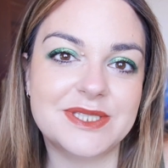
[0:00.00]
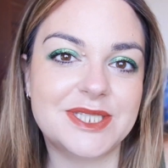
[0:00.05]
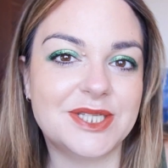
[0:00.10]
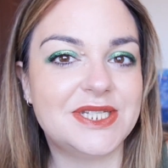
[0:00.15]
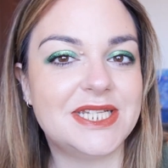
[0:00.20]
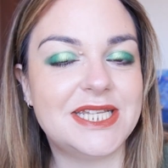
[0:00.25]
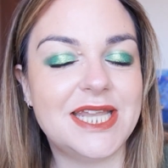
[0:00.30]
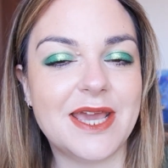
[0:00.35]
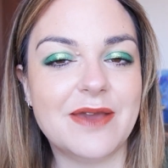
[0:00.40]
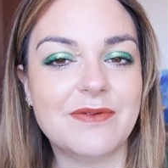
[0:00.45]
So
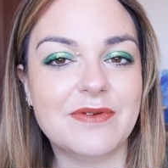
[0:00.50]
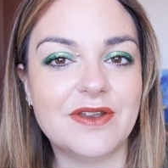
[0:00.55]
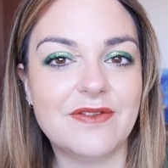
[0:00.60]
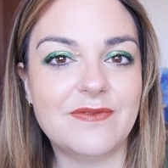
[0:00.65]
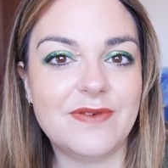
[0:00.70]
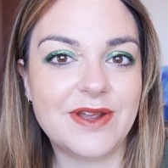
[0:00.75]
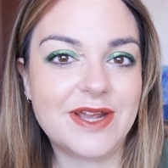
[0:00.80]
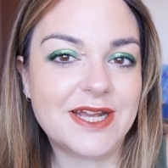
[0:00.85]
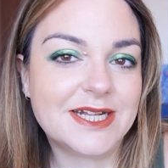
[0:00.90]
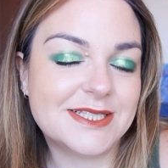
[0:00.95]
today I've got a
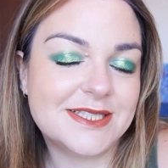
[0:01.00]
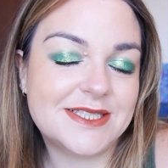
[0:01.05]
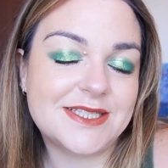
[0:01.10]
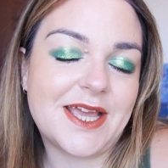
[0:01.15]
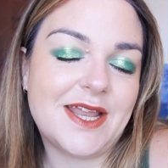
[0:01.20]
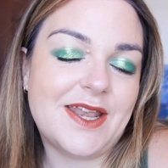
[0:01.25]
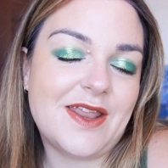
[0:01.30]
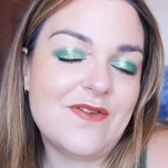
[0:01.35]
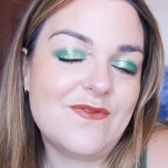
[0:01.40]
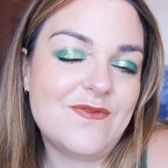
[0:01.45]
very
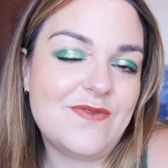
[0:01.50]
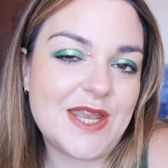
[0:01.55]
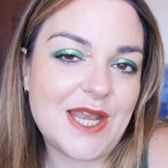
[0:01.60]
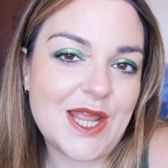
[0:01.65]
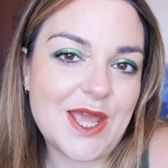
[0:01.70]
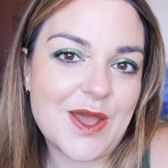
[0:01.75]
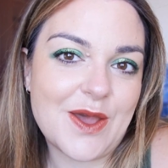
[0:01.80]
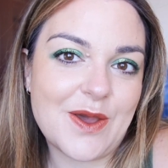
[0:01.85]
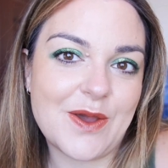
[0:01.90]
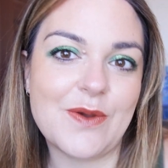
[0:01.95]
exciting
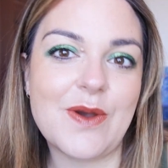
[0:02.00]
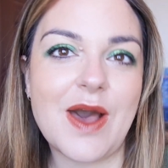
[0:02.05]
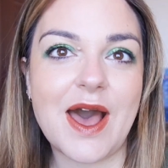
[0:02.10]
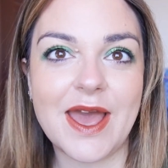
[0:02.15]
video.